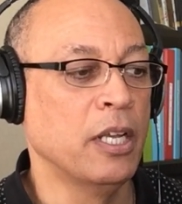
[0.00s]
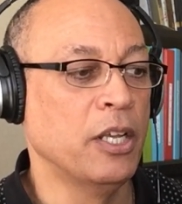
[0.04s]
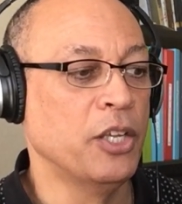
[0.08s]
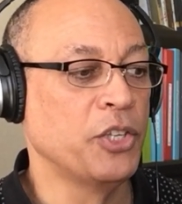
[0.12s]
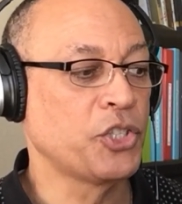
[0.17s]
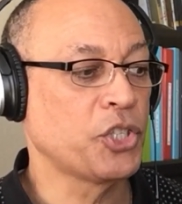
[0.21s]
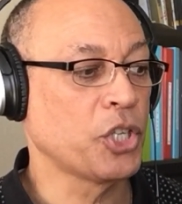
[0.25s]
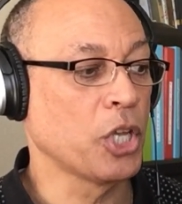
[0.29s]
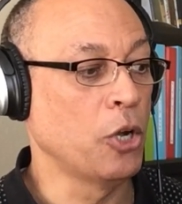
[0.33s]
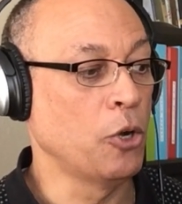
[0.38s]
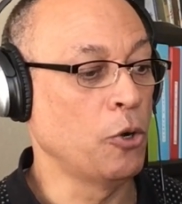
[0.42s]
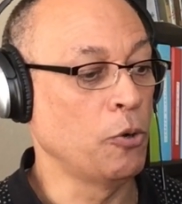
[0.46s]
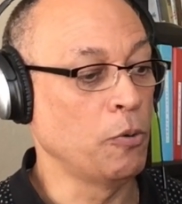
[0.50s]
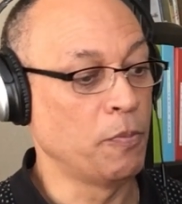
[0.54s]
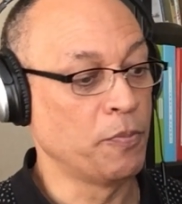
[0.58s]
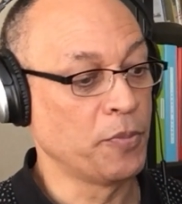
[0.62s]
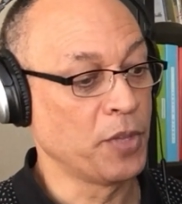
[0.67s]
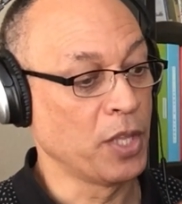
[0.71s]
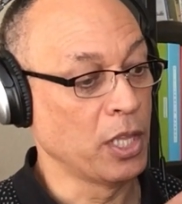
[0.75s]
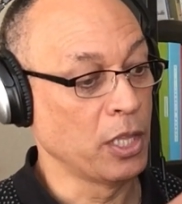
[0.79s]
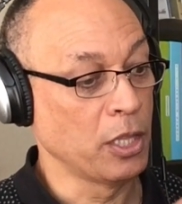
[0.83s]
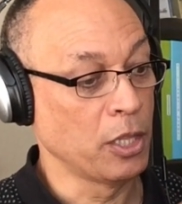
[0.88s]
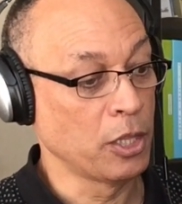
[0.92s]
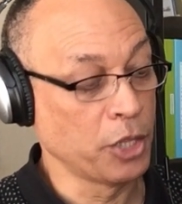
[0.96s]
So
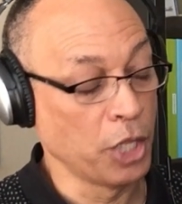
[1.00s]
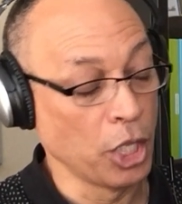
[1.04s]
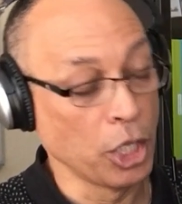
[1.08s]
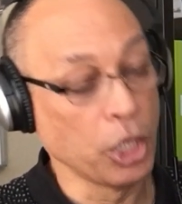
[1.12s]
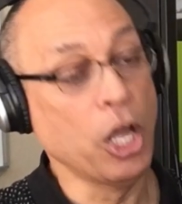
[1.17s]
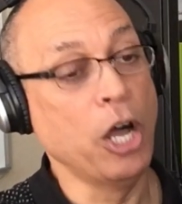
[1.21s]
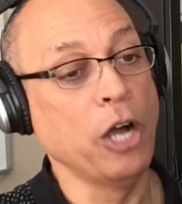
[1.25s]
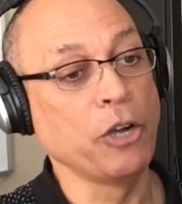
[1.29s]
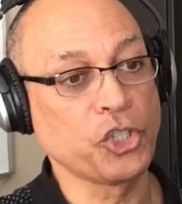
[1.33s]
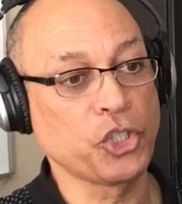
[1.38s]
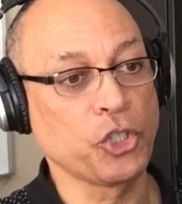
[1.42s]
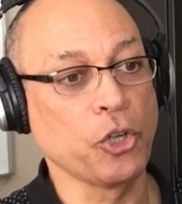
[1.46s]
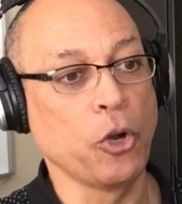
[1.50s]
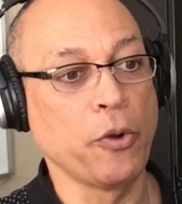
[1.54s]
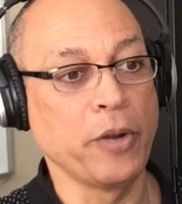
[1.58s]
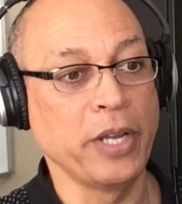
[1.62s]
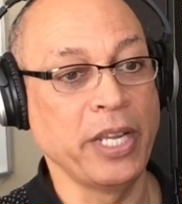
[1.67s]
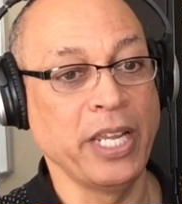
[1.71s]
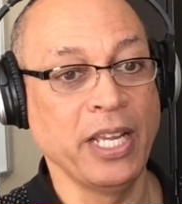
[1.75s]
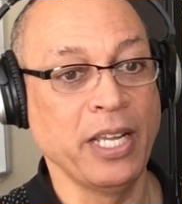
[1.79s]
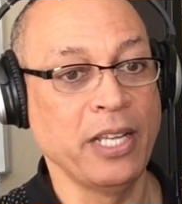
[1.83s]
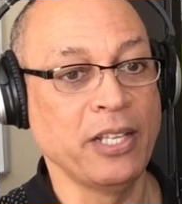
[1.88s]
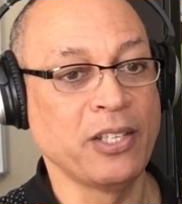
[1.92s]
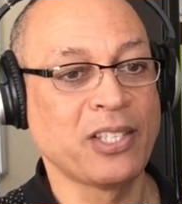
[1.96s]
the long
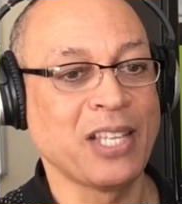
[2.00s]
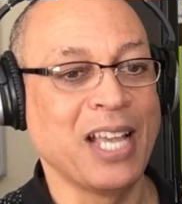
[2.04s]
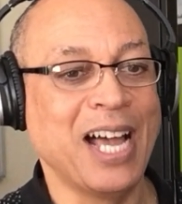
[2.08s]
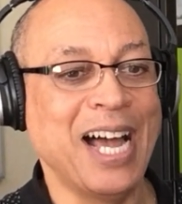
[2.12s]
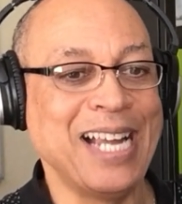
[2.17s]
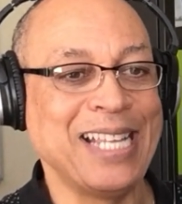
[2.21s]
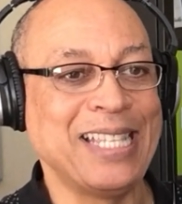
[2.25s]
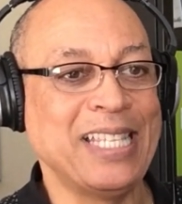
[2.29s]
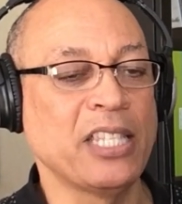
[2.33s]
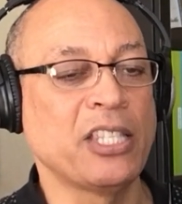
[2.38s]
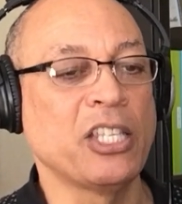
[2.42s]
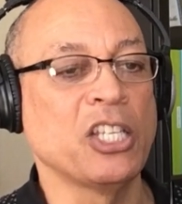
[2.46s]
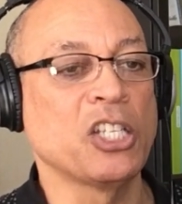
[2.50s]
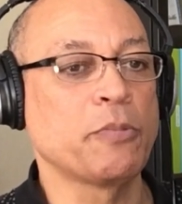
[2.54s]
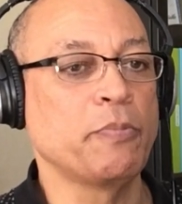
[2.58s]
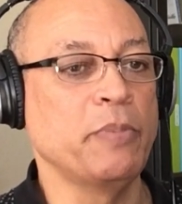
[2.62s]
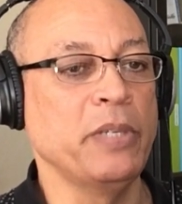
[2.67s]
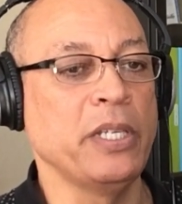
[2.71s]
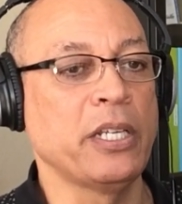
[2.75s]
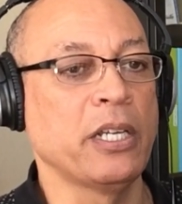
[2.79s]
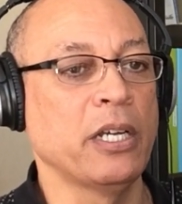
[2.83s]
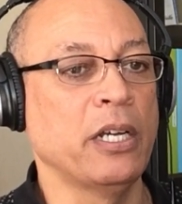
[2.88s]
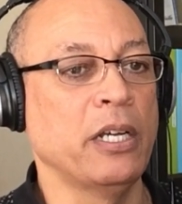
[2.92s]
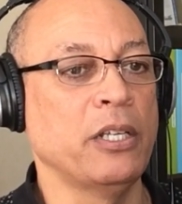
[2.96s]
story is I did this
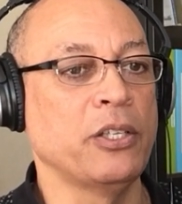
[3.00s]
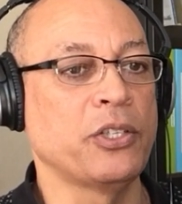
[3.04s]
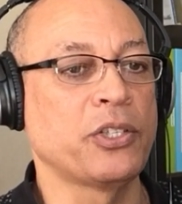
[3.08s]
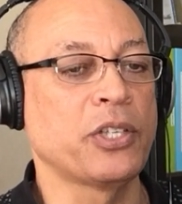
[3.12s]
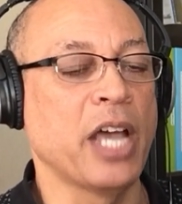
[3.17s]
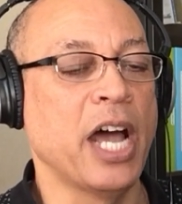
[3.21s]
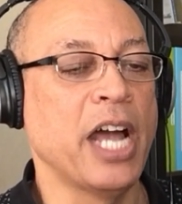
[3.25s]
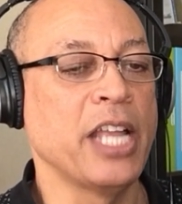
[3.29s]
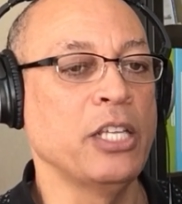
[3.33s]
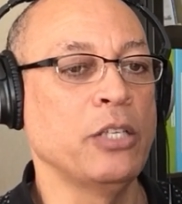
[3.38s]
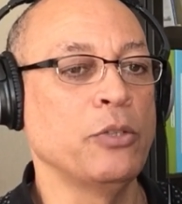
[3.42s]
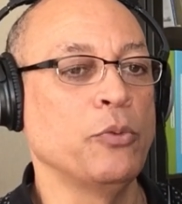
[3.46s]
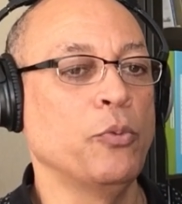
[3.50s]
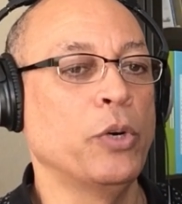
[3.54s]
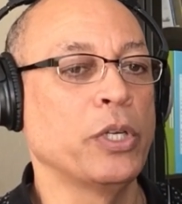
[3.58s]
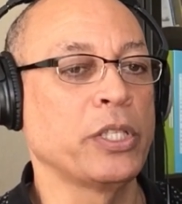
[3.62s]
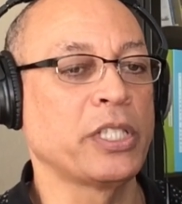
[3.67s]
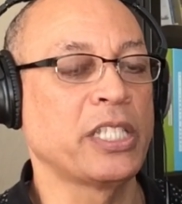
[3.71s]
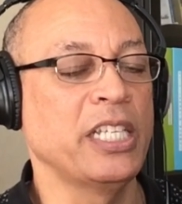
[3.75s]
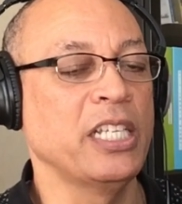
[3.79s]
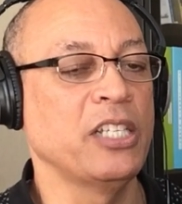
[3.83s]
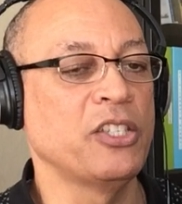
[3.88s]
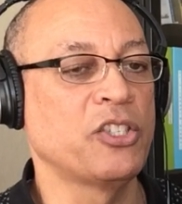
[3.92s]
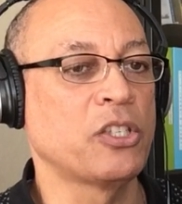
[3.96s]
because I didn't
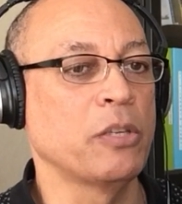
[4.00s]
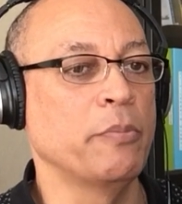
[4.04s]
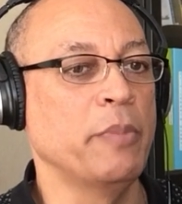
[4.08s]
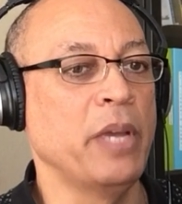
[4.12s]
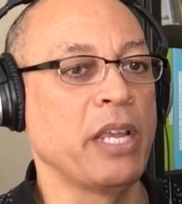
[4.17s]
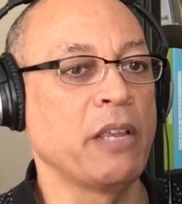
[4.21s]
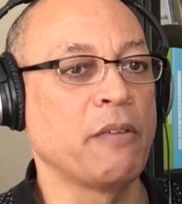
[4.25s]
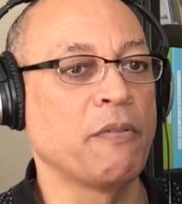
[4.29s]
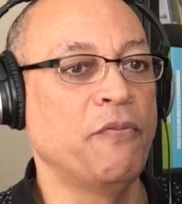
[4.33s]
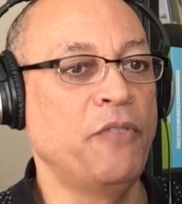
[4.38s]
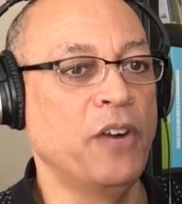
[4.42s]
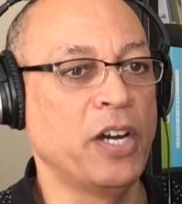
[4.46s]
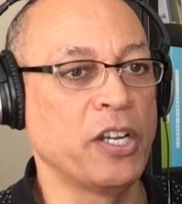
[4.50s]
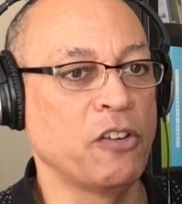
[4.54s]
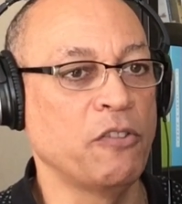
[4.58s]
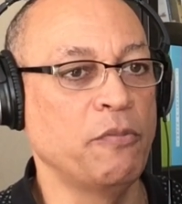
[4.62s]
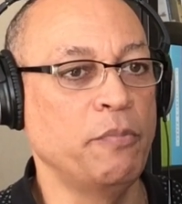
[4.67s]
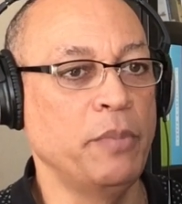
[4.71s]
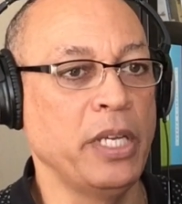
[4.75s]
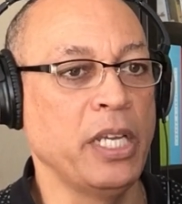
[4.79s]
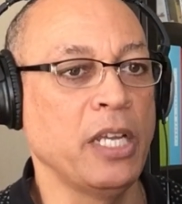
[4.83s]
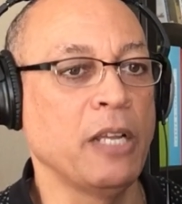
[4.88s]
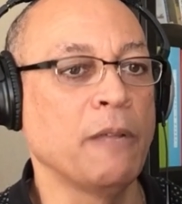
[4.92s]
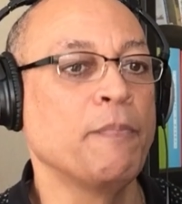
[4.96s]
want kids to make fun
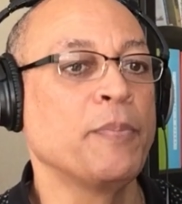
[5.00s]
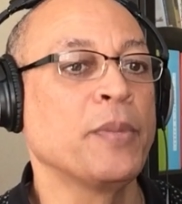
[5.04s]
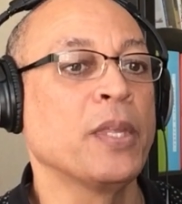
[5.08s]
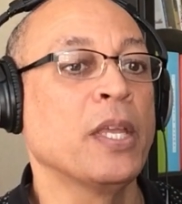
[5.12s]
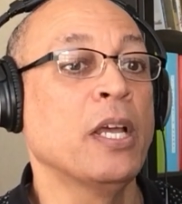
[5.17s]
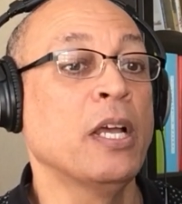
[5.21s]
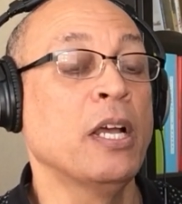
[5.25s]
of me.